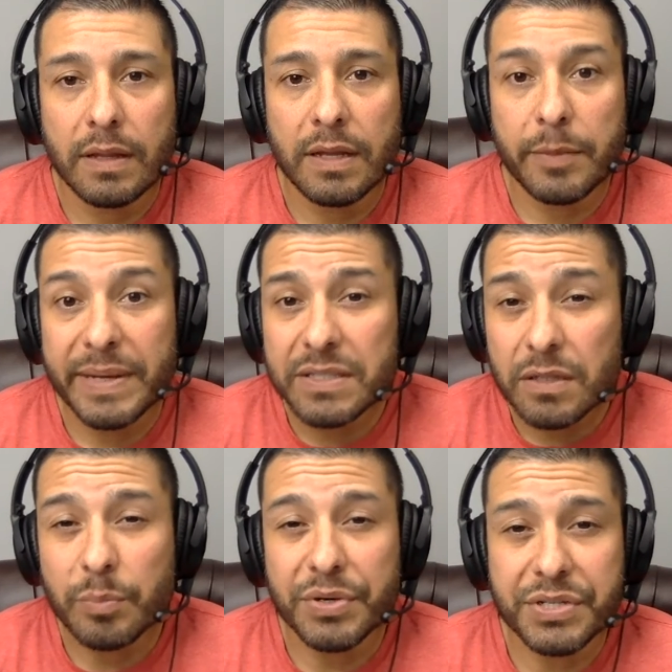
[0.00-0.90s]
it depends on
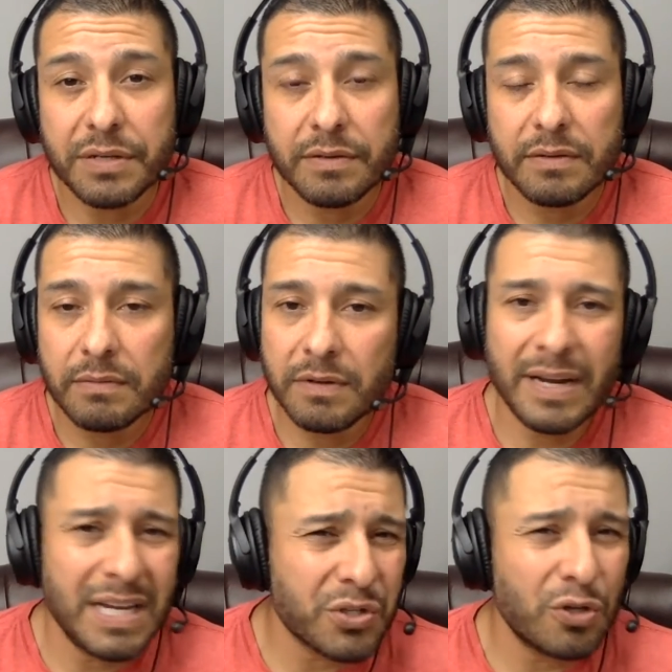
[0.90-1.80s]
the person, their
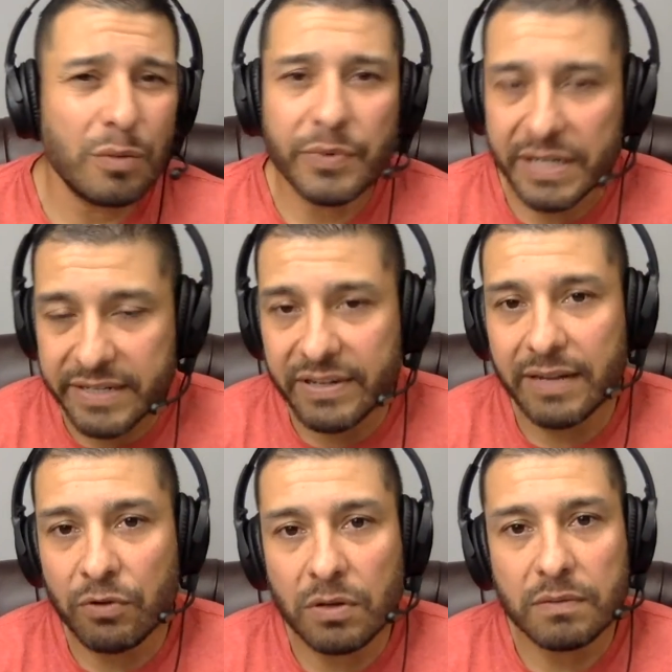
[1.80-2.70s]
age group, their activity
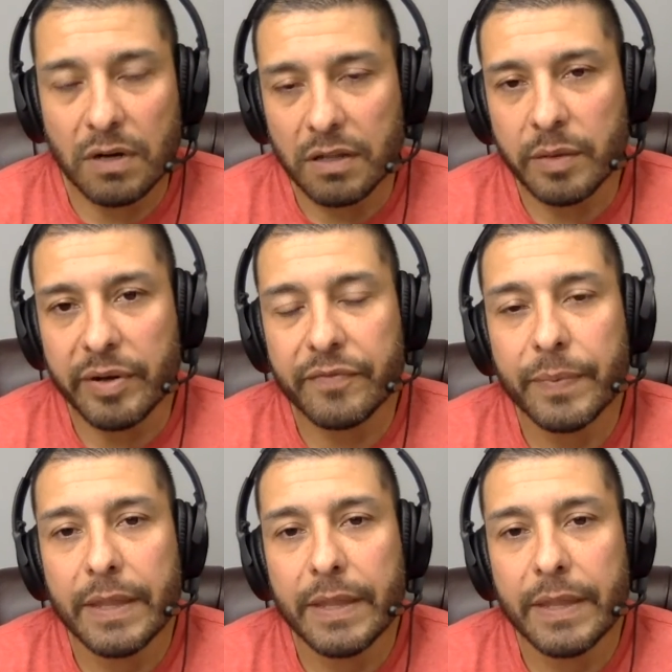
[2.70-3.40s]
level, all the above.